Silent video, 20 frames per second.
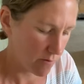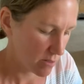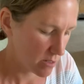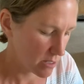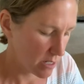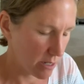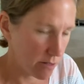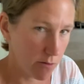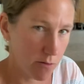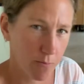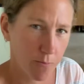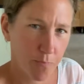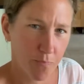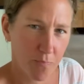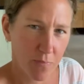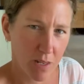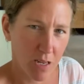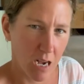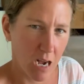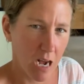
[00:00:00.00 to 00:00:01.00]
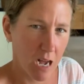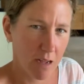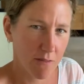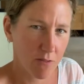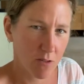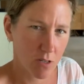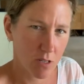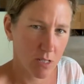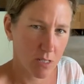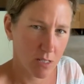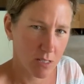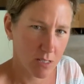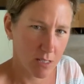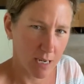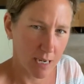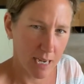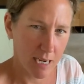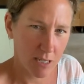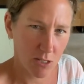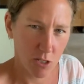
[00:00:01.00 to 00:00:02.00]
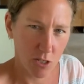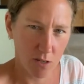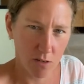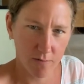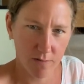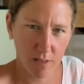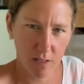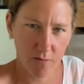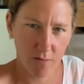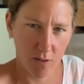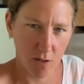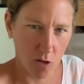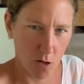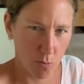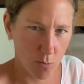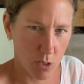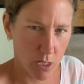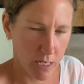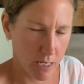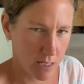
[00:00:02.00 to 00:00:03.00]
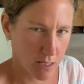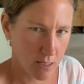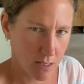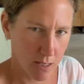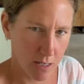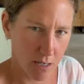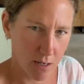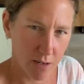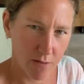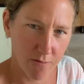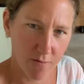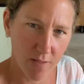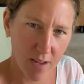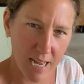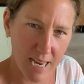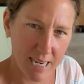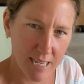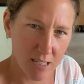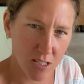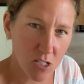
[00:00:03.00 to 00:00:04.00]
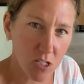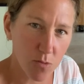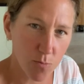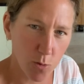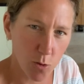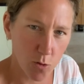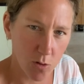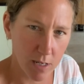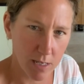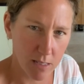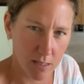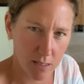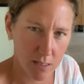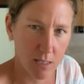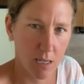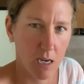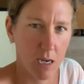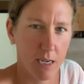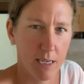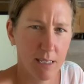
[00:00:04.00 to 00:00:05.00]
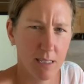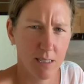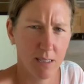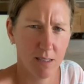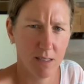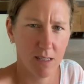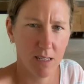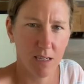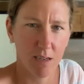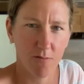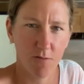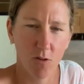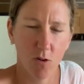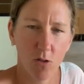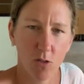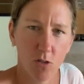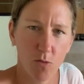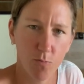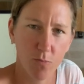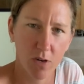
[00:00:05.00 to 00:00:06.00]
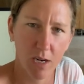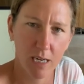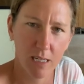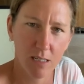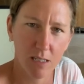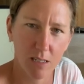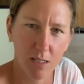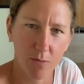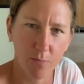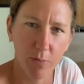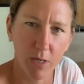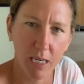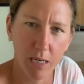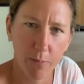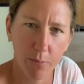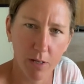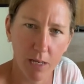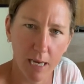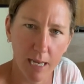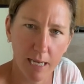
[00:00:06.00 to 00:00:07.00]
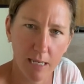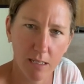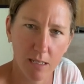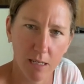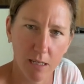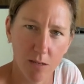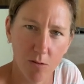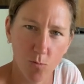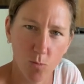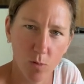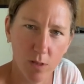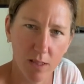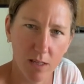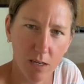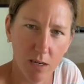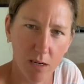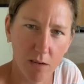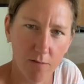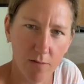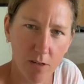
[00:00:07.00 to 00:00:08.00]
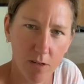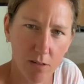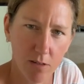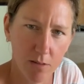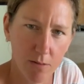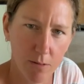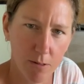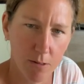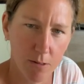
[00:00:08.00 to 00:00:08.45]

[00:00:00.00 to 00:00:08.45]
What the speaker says: So I've got a selection of different objects that are fairly small in size that I've got to practice manipulating with the glove on.